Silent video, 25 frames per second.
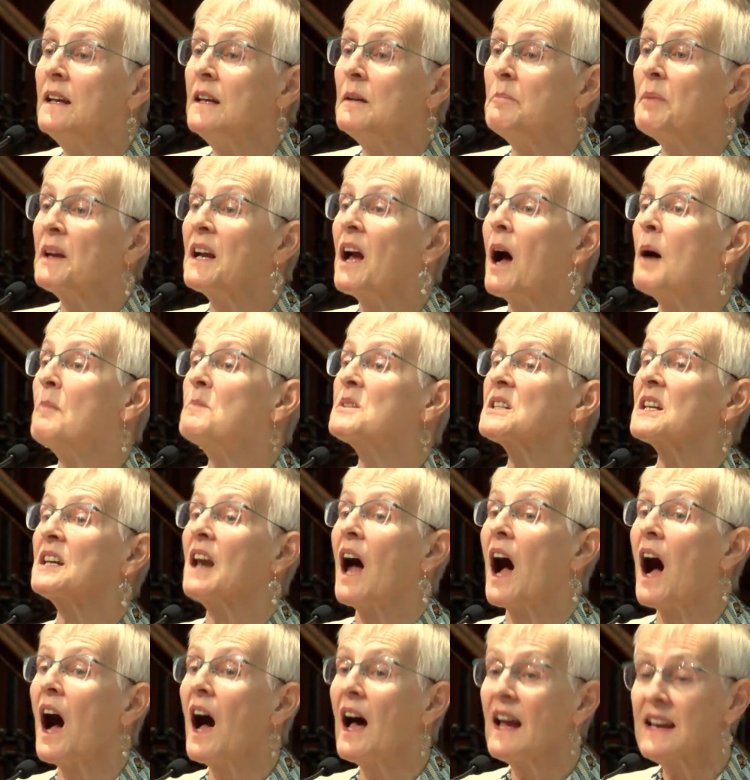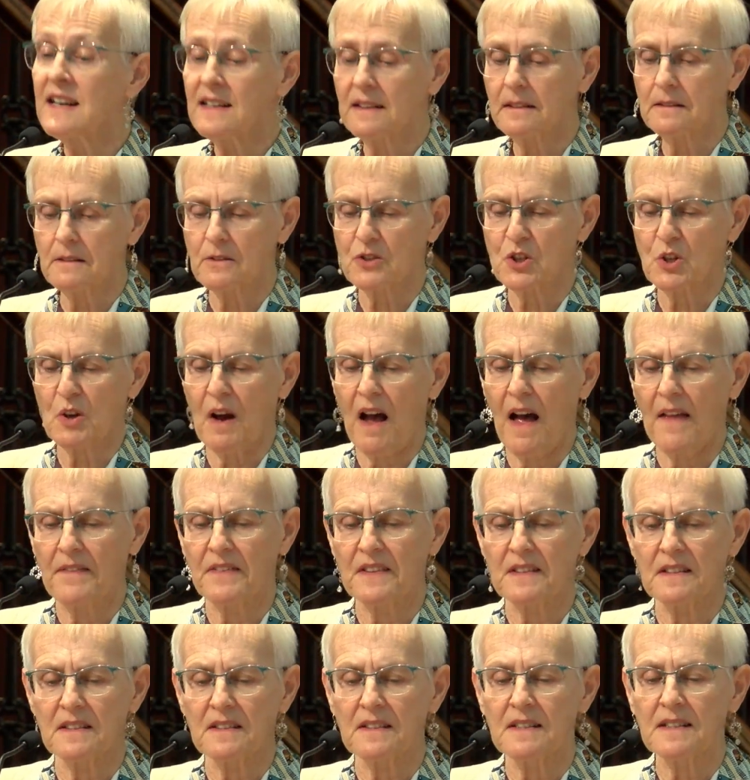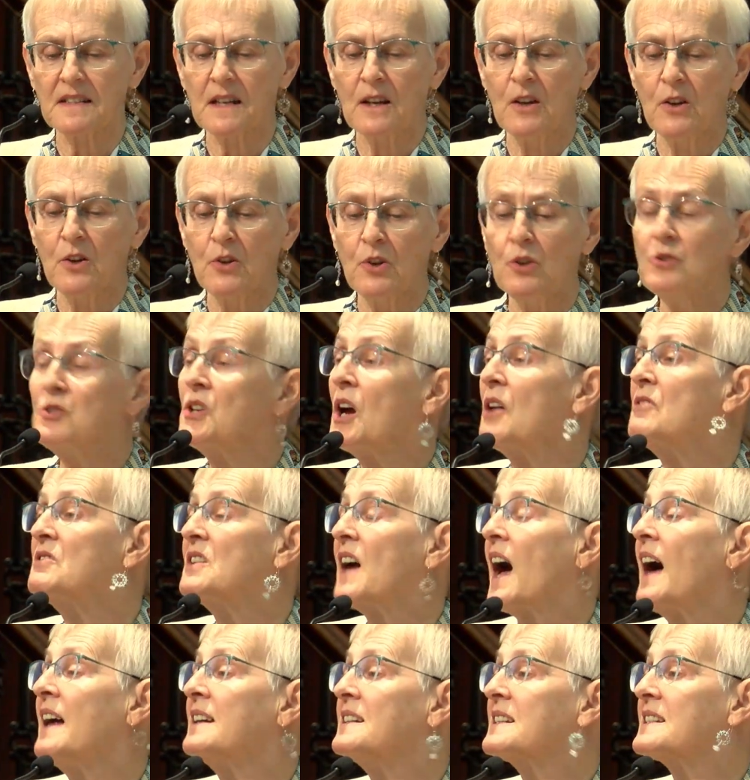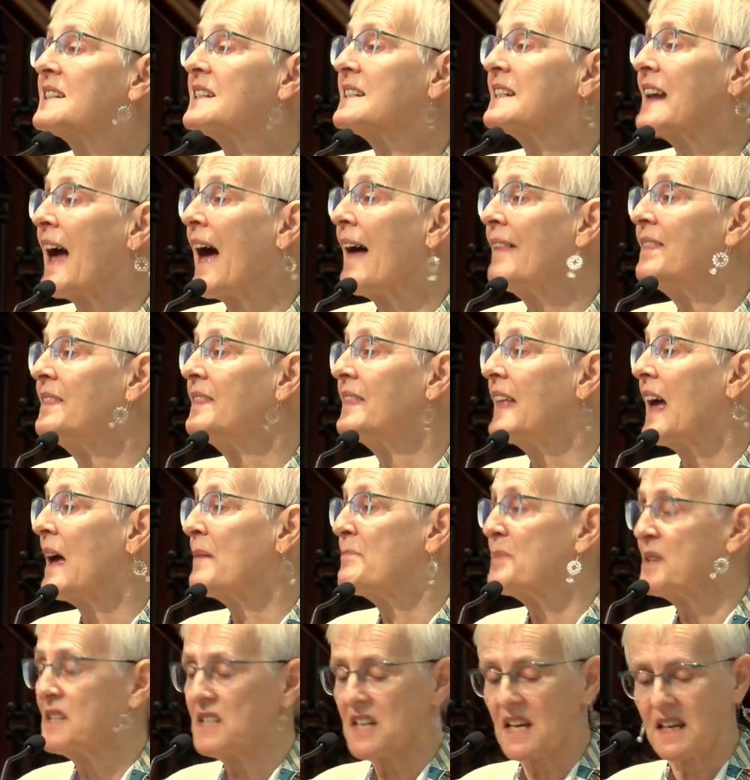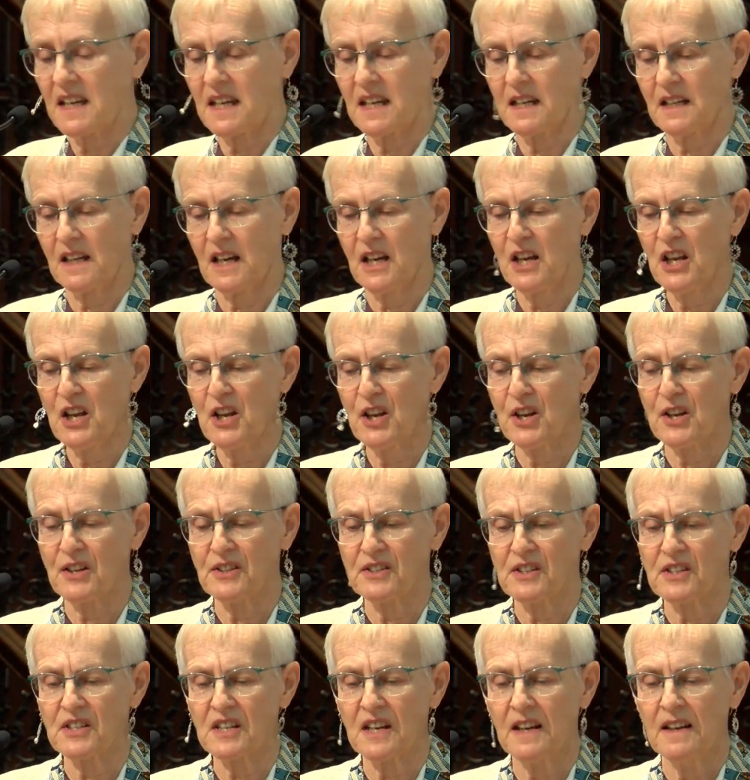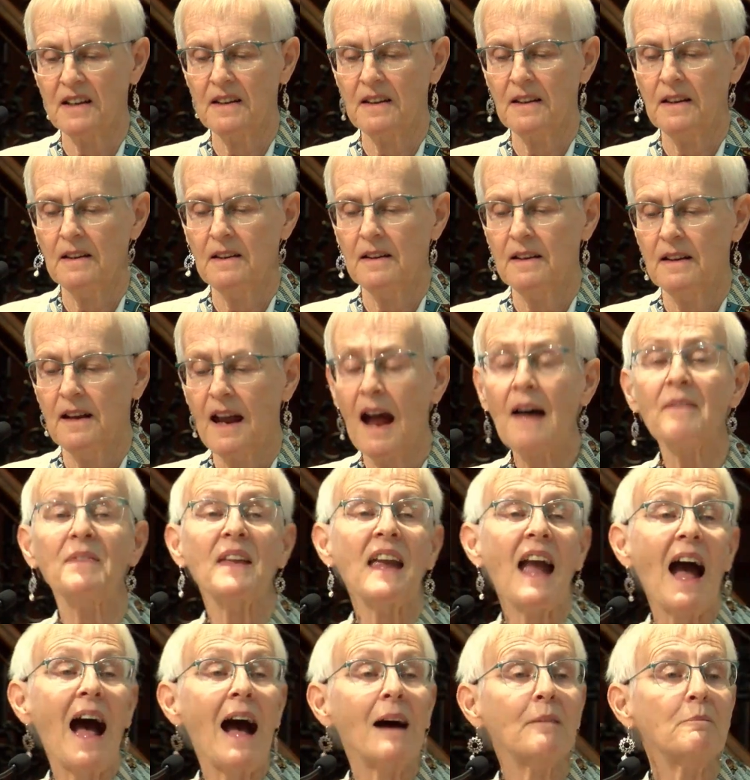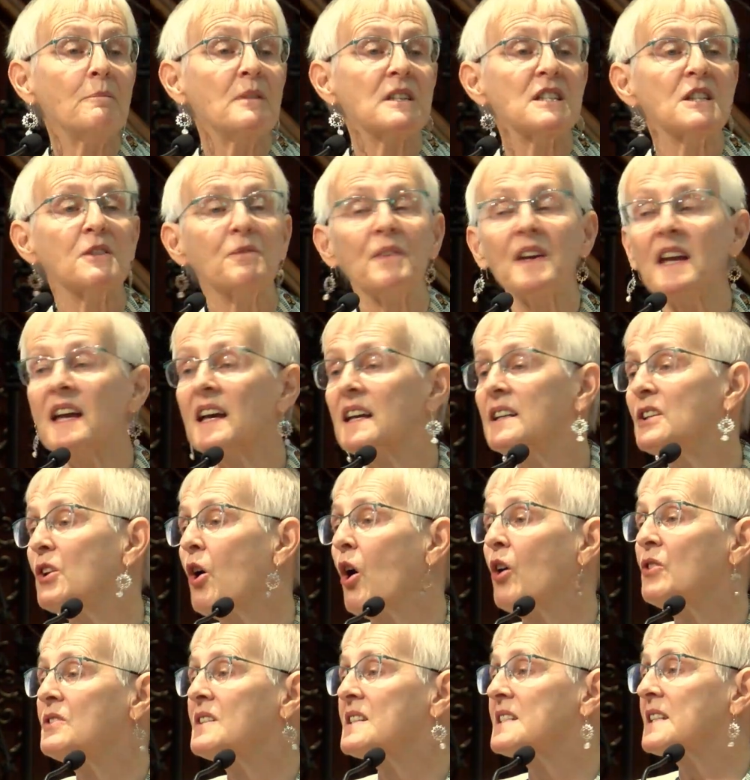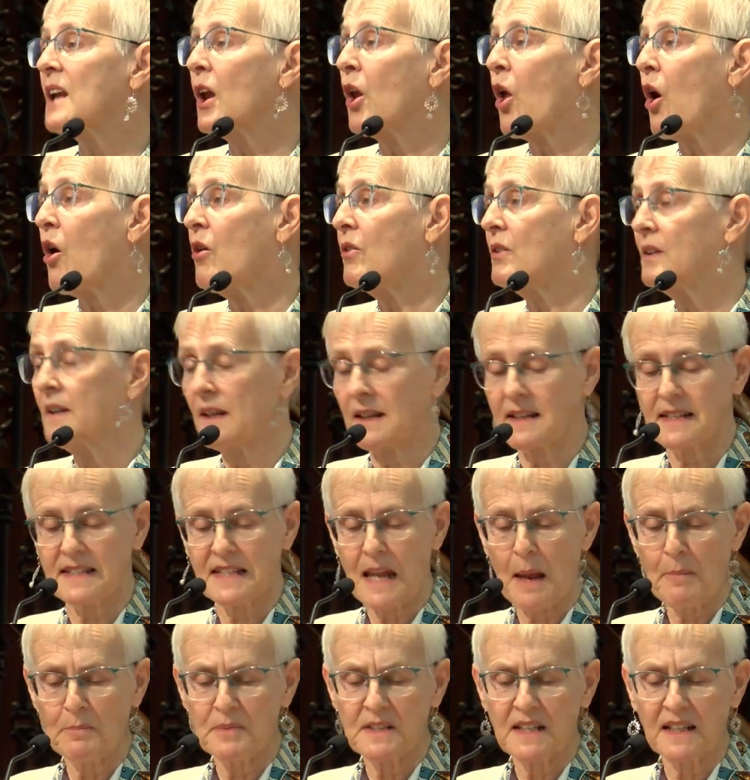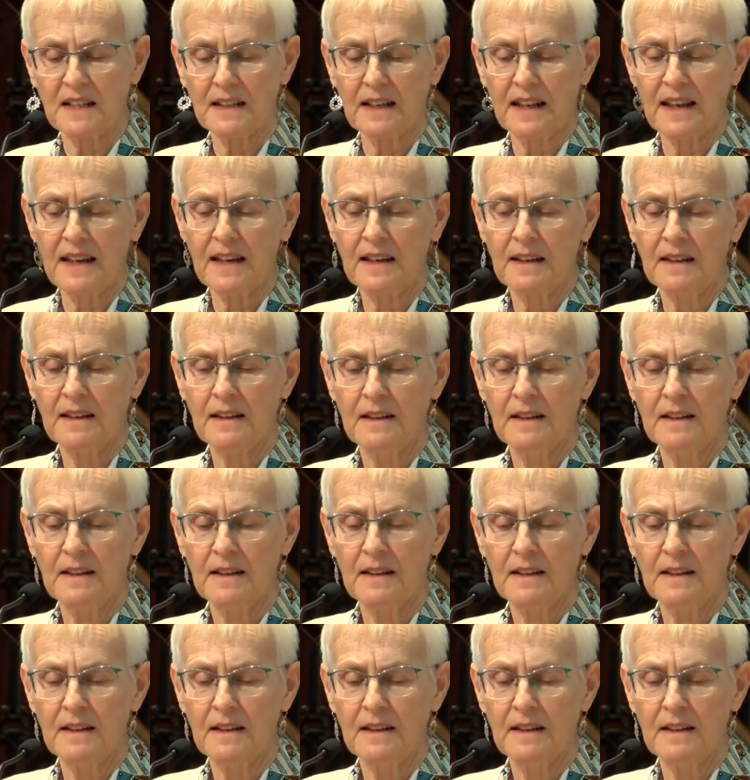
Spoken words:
becomes an idol to others who don't understand their particular hurt, and the atmosphere nods along acceptingly.